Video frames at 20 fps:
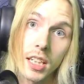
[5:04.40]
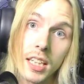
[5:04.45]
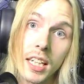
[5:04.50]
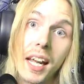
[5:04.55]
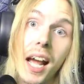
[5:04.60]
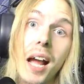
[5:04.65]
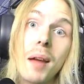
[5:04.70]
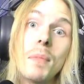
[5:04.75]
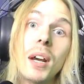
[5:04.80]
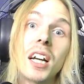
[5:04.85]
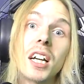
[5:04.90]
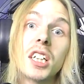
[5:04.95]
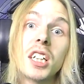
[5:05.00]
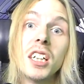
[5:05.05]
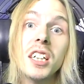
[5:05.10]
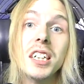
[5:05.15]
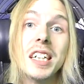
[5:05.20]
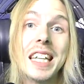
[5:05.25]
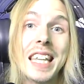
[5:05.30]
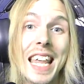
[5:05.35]
the IMAX,
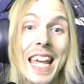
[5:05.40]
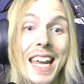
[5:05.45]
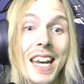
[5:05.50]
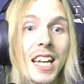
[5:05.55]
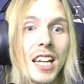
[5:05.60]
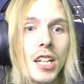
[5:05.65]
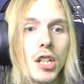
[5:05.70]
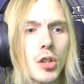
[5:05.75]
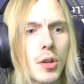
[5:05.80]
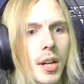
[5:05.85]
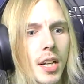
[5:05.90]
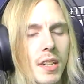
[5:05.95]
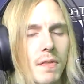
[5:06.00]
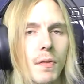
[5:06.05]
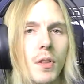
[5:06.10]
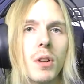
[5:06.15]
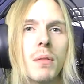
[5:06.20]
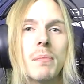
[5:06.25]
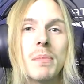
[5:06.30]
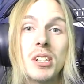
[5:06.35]
because then it
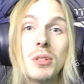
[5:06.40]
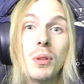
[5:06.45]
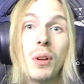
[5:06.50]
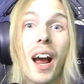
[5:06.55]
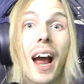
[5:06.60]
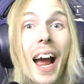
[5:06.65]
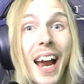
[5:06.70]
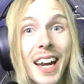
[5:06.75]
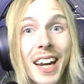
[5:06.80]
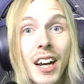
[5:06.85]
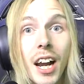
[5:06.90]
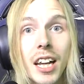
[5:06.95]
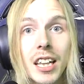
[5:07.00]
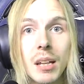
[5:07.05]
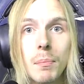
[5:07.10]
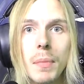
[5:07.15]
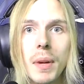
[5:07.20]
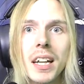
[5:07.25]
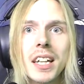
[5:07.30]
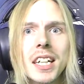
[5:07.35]
transformed to I got the
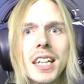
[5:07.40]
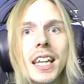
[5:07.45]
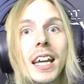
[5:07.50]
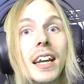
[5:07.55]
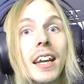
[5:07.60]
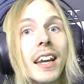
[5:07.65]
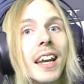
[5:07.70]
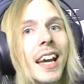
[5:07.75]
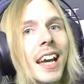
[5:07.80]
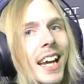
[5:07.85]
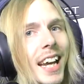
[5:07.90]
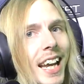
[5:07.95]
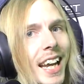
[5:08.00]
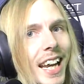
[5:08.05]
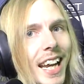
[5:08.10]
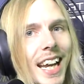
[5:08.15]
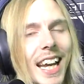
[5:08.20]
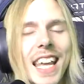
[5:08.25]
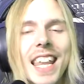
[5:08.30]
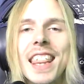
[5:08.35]
best thing
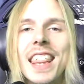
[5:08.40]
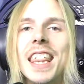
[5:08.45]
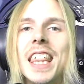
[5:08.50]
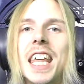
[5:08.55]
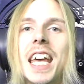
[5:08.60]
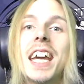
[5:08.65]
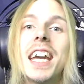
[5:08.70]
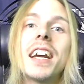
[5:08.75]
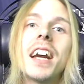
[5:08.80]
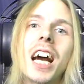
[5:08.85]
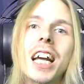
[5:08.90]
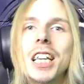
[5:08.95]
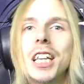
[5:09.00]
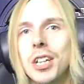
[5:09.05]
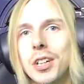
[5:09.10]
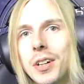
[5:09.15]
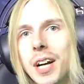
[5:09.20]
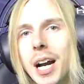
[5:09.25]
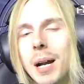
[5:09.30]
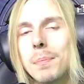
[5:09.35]
and they got the
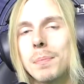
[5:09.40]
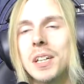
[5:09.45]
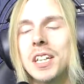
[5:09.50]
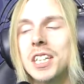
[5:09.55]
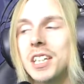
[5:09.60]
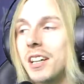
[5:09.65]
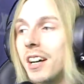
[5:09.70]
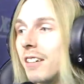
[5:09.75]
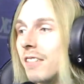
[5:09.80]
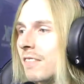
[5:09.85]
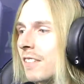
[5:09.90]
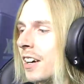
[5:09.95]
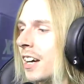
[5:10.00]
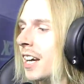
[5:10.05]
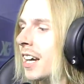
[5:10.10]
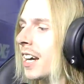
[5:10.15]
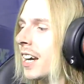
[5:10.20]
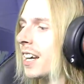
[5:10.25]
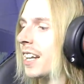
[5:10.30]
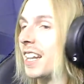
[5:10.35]
crappy stuff.
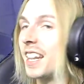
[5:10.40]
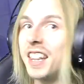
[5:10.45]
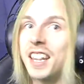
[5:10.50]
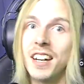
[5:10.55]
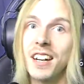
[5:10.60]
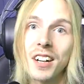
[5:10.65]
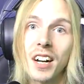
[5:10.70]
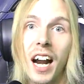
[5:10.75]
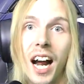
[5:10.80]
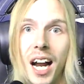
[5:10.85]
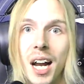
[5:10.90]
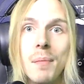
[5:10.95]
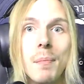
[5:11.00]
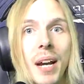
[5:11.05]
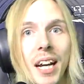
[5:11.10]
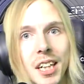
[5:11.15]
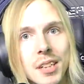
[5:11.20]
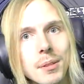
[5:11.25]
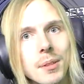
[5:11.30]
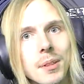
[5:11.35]
Their
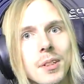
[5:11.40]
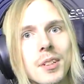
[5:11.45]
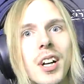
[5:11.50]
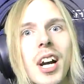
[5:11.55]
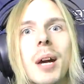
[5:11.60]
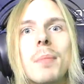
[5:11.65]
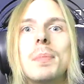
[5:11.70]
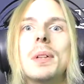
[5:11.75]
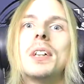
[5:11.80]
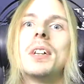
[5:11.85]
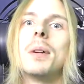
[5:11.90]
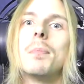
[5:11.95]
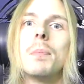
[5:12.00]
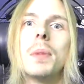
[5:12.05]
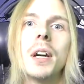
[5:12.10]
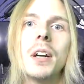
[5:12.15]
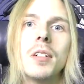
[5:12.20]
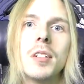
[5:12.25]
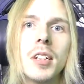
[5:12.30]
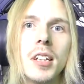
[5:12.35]
IMAX were crappy
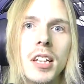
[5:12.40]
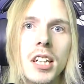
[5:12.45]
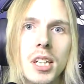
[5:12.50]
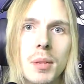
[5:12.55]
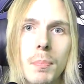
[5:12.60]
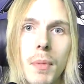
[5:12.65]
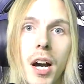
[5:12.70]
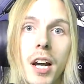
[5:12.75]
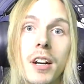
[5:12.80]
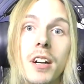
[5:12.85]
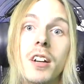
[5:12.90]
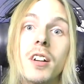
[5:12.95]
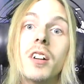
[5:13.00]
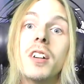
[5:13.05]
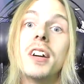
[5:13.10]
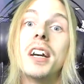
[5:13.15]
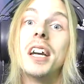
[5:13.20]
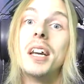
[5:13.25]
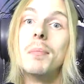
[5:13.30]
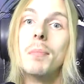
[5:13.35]
compared to this monitor,
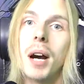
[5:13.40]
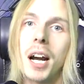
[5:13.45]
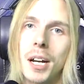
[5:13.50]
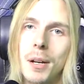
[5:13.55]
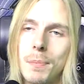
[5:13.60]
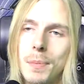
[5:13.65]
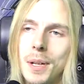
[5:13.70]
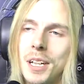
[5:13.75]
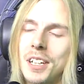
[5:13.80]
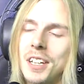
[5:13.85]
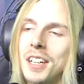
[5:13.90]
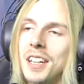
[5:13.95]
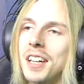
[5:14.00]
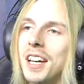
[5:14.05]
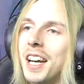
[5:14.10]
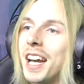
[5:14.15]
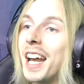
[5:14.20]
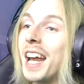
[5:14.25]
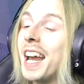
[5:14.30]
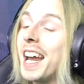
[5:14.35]
in my opinion.
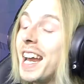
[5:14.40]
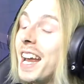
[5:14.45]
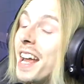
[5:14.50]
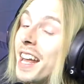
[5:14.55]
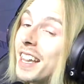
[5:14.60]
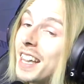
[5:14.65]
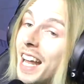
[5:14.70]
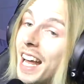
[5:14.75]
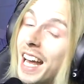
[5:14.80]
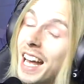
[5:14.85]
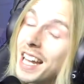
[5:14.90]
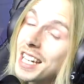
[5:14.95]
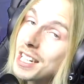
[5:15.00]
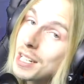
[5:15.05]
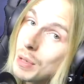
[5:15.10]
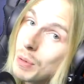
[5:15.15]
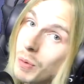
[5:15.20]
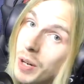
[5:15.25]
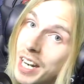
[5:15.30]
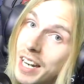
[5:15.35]
And that's
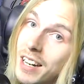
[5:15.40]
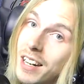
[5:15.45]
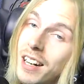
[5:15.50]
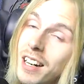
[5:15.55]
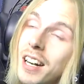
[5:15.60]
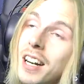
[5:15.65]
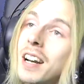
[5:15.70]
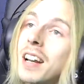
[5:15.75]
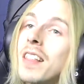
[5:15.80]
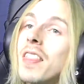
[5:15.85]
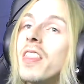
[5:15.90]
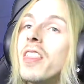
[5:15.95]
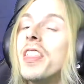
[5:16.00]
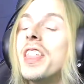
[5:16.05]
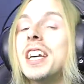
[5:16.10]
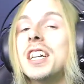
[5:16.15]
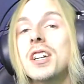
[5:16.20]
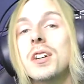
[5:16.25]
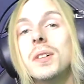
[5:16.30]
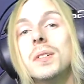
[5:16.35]
where
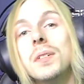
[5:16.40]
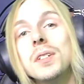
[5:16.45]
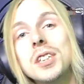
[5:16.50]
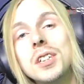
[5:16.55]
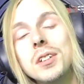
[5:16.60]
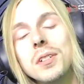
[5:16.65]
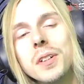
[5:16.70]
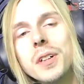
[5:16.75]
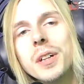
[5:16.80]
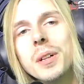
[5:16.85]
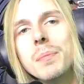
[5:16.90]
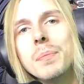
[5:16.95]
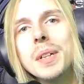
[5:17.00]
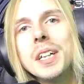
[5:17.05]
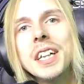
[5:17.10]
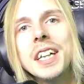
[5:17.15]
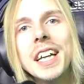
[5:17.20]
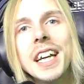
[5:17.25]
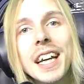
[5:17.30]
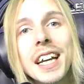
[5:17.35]
this whole story
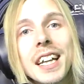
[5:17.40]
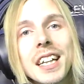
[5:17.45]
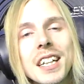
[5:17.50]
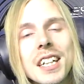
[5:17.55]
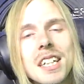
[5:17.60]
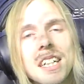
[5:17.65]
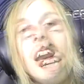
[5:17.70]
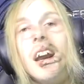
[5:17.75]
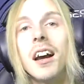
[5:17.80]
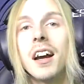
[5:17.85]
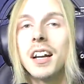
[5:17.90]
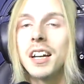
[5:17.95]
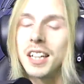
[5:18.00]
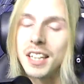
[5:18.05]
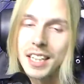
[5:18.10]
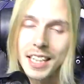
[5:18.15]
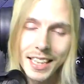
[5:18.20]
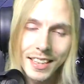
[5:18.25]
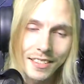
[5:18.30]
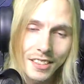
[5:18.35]
begins.
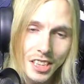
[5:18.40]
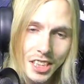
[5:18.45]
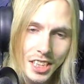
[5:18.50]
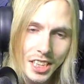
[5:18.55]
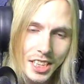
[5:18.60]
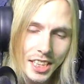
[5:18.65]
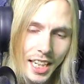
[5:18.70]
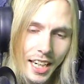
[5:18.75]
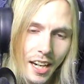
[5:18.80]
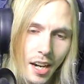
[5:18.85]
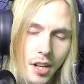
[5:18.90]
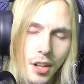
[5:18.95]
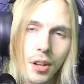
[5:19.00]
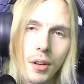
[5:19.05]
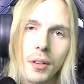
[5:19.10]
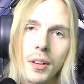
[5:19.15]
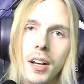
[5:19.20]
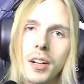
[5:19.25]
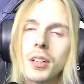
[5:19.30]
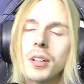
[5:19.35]
Needless to say, I no
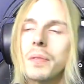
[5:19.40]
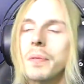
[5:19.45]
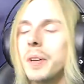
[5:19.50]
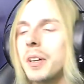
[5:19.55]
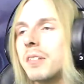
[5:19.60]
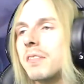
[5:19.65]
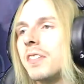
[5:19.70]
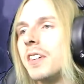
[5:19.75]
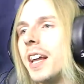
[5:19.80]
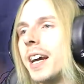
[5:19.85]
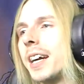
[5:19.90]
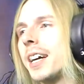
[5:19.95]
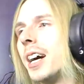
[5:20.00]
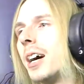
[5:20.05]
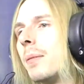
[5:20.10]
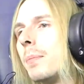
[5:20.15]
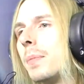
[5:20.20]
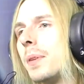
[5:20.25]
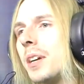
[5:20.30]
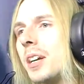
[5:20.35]
longer work for that
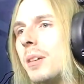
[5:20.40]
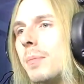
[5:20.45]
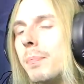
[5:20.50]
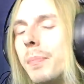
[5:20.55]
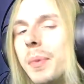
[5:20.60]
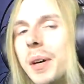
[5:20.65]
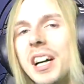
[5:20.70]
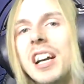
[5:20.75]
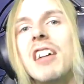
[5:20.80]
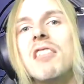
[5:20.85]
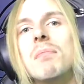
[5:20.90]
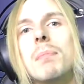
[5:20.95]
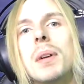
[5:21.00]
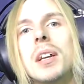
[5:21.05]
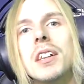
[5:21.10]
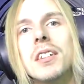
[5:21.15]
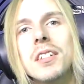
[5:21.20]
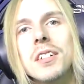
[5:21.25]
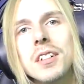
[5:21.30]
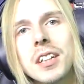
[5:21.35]
company, but I've
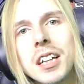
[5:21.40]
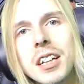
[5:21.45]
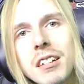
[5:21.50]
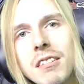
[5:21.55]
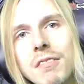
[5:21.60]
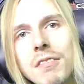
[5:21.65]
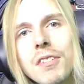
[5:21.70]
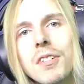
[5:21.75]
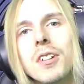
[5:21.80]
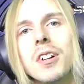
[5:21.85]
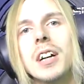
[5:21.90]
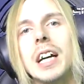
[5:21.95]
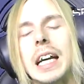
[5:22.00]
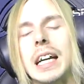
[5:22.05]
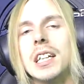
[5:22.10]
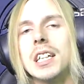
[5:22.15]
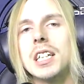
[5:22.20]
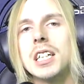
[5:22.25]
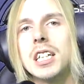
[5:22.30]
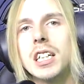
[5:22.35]
been looking for a
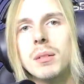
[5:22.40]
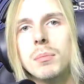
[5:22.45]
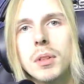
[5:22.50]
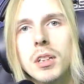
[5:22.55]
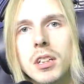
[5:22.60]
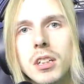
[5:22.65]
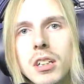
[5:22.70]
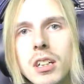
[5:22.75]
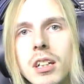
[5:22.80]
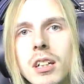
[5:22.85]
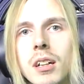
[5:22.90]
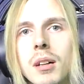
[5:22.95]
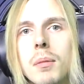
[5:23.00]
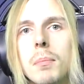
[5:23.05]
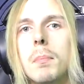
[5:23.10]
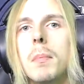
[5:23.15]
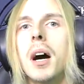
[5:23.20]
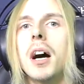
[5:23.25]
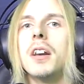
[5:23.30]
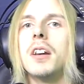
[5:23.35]
similar
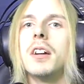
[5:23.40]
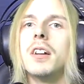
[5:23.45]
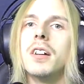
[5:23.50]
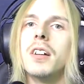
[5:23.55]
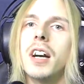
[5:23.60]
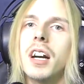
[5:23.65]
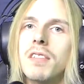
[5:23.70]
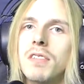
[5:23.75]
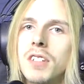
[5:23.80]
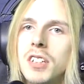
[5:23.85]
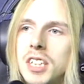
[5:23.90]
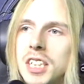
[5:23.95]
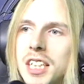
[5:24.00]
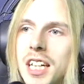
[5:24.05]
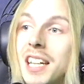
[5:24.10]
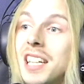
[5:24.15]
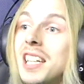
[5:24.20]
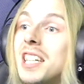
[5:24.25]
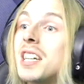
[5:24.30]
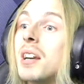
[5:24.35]
monitor ever
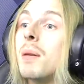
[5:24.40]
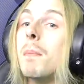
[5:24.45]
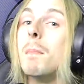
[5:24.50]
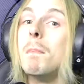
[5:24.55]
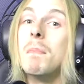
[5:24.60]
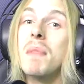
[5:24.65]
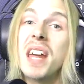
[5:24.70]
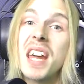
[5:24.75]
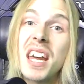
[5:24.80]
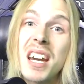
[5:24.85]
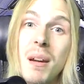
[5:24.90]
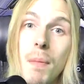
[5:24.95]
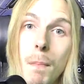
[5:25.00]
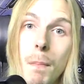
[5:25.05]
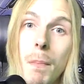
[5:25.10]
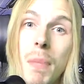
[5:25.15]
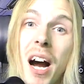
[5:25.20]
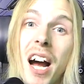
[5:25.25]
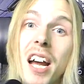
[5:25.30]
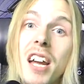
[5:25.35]
since, made
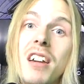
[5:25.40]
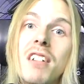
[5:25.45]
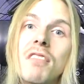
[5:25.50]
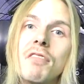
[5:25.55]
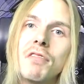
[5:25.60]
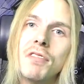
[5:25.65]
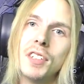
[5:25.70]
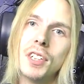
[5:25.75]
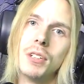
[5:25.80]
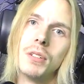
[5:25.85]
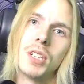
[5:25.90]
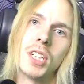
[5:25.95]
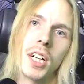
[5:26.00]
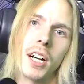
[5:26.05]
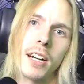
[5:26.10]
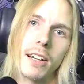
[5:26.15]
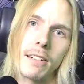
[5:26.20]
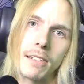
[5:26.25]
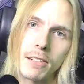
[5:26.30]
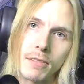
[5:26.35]
by
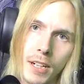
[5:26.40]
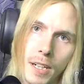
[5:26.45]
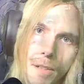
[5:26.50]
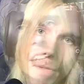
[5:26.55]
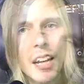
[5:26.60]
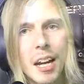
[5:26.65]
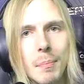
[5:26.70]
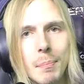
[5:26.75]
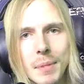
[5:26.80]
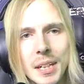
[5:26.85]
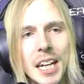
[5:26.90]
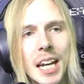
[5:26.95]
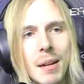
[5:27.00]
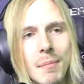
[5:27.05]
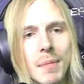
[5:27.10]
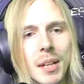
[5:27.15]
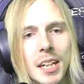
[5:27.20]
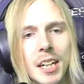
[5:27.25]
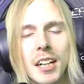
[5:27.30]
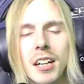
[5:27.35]
ViewSonic, right? I became
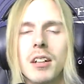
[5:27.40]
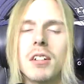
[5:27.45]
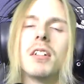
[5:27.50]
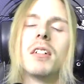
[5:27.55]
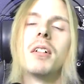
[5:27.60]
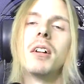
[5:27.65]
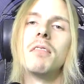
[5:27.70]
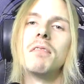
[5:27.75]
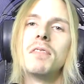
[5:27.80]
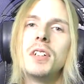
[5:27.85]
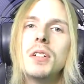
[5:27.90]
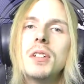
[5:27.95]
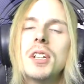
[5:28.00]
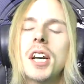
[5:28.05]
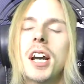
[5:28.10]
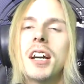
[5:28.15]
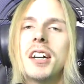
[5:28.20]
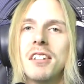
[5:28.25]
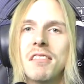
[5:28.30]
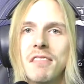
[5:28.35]
like a
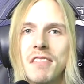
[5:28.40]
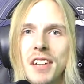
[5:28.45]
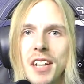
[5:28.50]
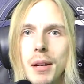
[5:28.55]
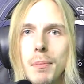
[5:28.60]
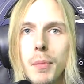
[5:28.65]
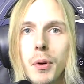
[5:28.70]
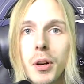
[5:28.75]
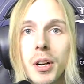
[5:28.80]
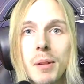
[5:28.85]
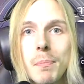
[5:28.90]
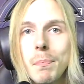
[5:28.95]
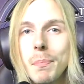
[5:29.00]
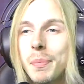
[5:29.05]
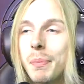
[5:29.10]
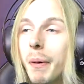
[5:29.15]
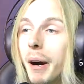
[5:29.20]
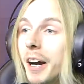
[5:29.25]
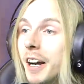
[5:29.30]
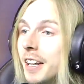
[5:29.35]
ViewSonic fanboy,
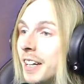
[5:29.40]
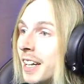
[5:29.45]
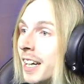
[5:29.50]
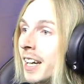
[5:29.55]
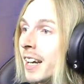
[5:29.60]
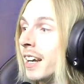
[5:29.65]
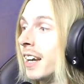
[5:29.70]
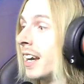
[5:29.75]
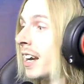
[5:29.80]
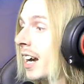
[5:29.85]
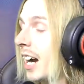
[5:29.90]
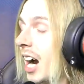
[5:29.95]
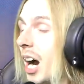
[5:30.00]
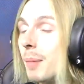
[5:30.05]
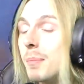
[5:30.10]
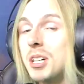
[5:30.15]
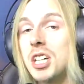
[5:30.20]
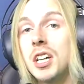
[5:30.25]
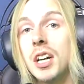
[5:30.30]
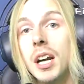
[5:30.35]
but I'm
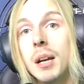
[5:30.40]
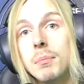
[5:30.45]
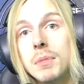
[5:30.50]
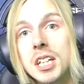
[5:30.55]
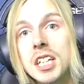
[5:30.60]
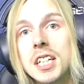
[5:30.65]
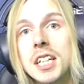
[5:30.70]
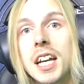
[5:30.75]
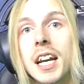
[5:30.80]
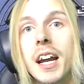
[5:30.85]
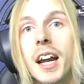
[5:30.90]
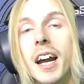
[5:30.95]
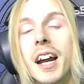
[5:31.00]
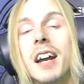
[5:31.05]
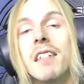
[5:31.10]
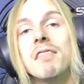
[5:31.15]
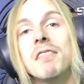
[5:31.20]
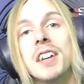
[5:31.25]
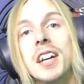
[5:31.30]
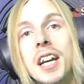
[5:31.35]
ashamed to say I
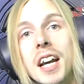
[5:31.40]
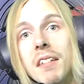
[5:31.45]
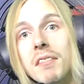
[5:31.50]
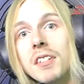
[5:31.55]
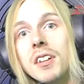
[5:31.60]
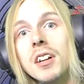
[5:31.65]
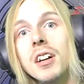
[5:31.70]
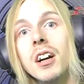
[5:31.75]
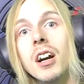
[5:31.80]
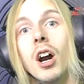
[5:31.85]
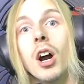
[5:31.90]
have never